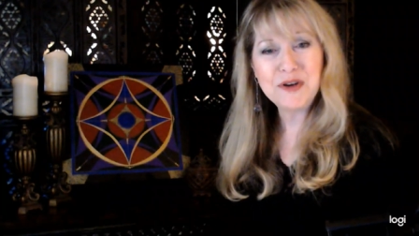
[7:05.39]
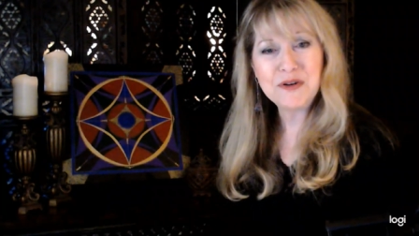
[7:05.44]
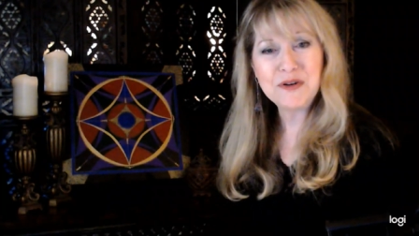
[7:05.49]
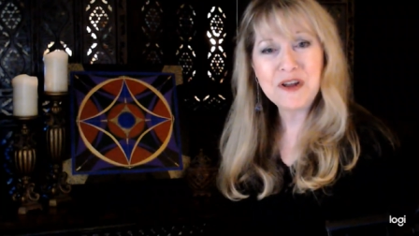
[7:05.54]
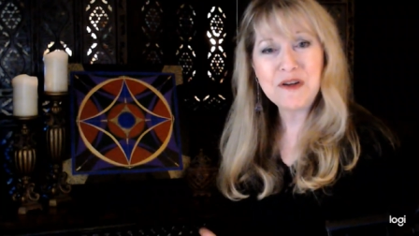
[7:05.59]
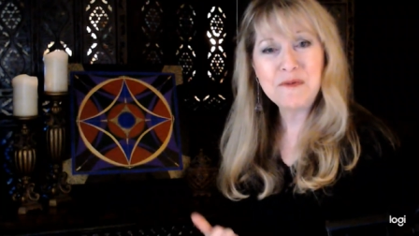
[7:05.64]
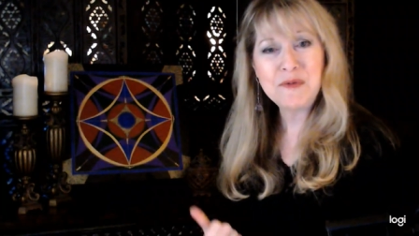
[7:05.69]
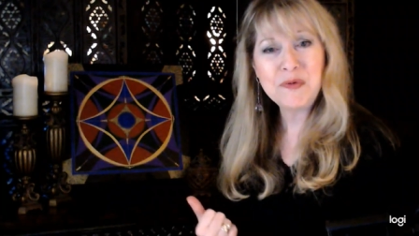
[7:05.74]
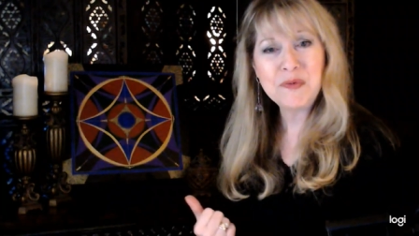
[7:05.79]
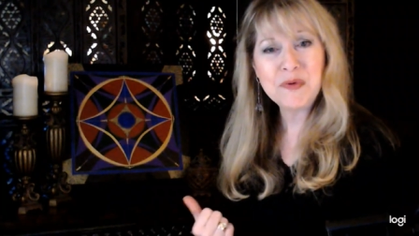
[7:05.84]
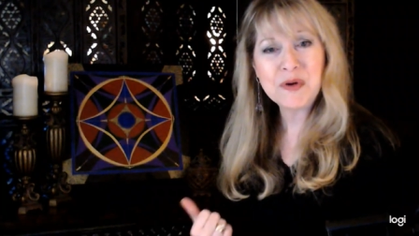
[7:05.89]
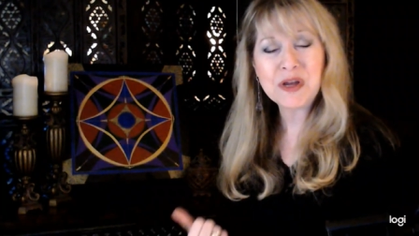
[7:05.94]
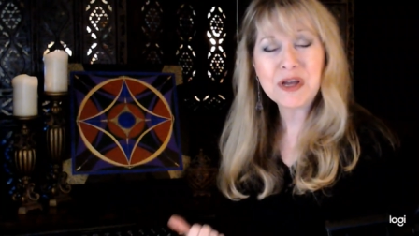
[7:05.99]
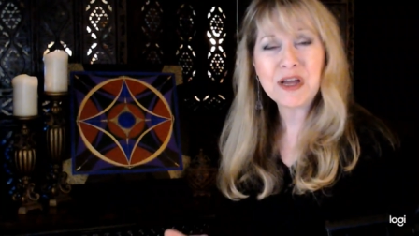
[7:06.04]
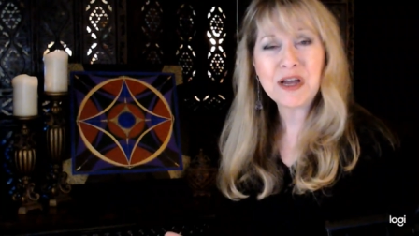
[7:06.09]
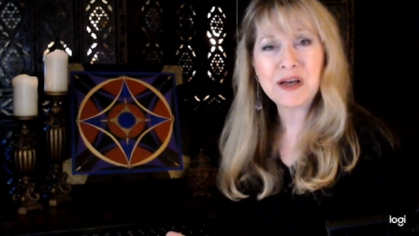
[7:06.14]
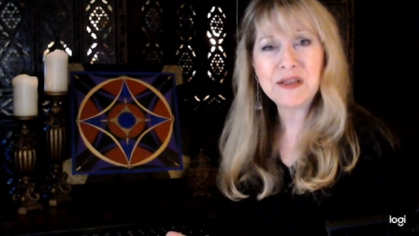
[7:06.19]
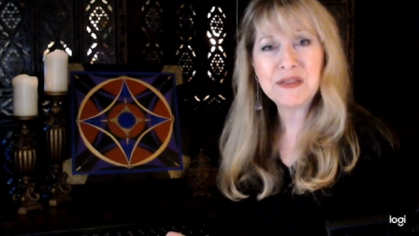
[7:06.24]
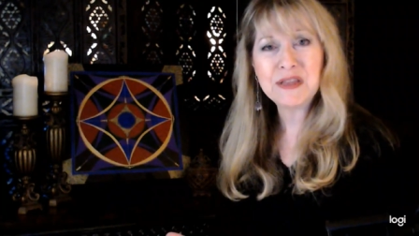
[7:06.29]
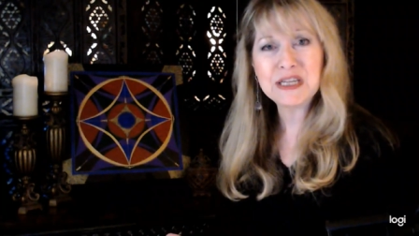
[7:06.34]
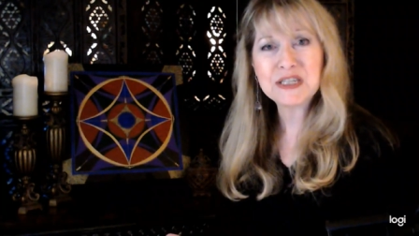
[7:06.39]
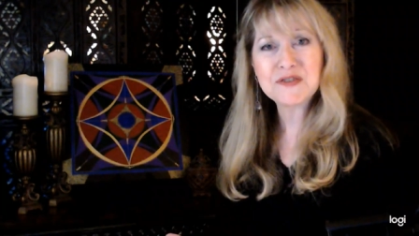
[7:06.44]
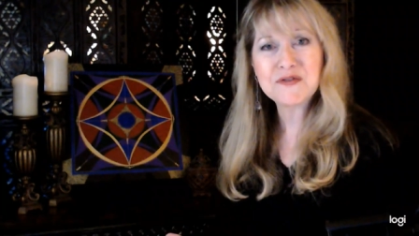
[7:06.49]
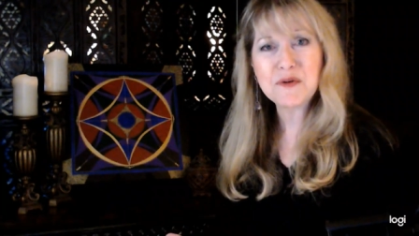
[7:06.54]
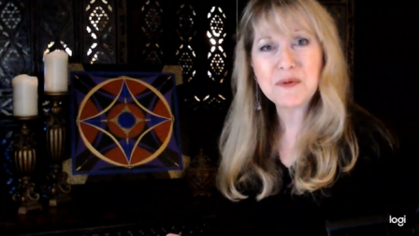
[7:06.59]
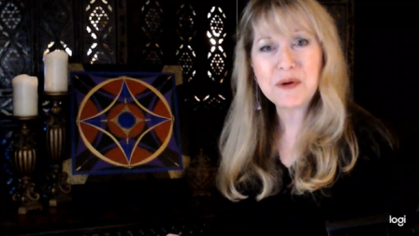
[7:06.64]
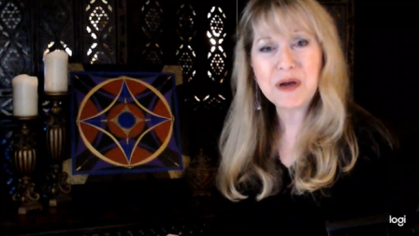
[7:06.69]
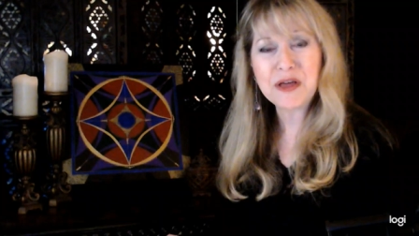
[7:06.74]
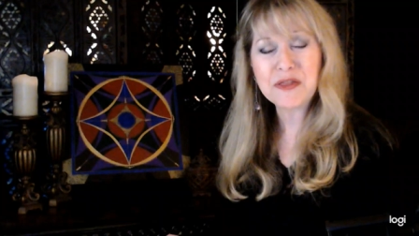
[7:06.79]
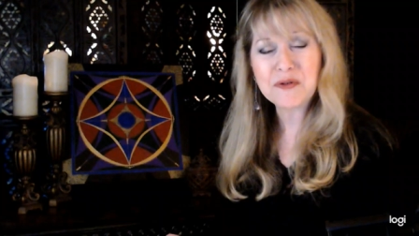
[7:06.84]
and I've been working on this for
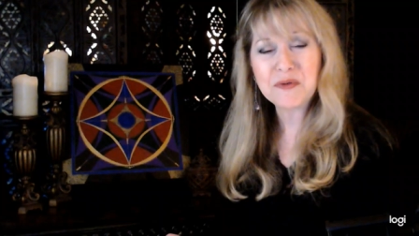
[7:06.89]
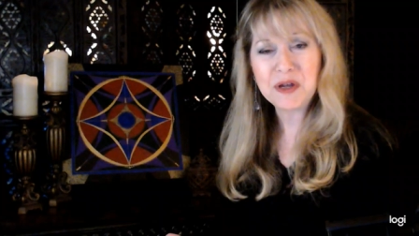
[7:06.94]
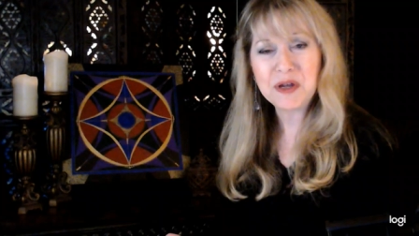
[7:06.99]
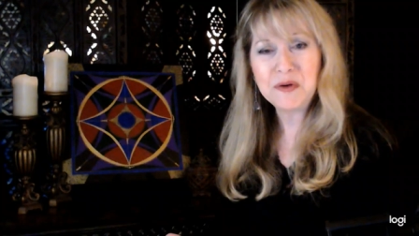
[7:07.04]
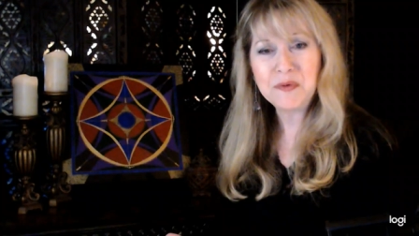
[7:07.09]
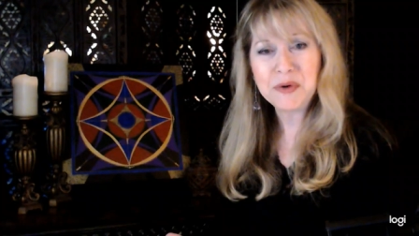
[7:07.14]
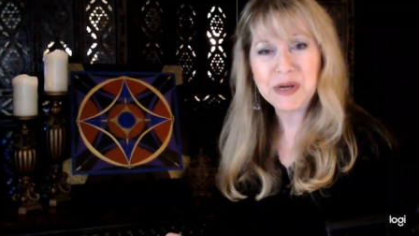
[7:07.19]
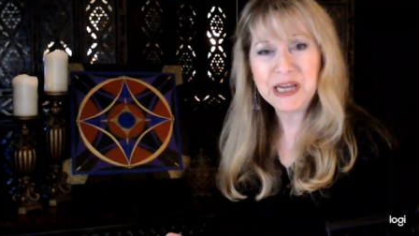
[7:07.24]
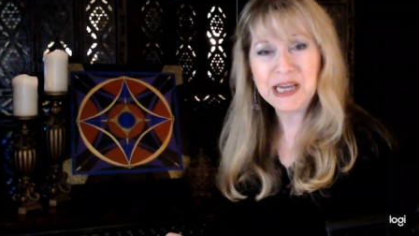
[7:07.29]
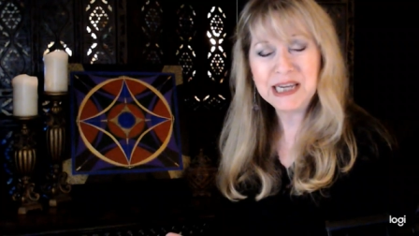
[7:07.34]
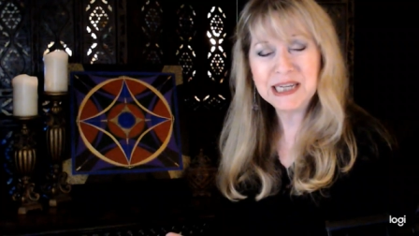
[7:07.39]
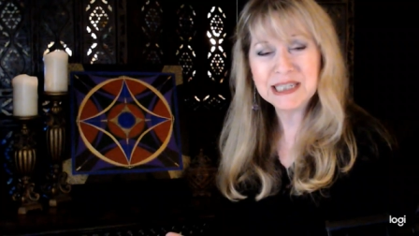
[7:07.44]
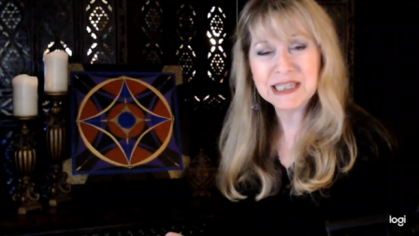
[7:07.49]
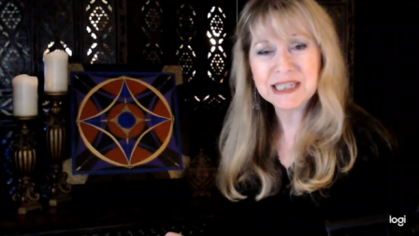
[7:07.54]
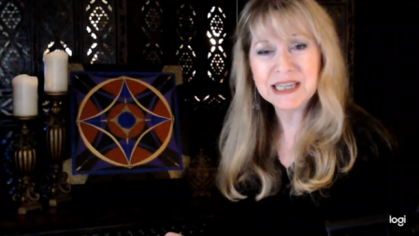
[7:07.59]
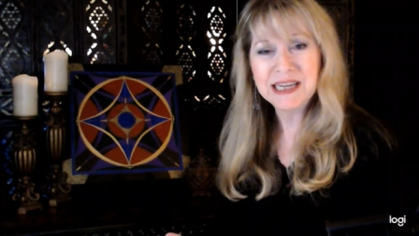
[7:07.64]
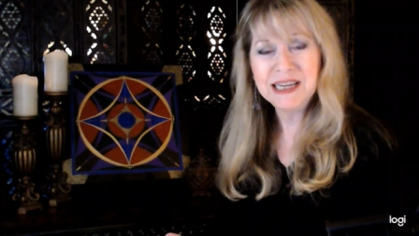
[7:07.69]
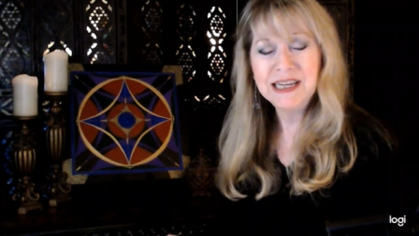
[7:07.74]
about three weeks.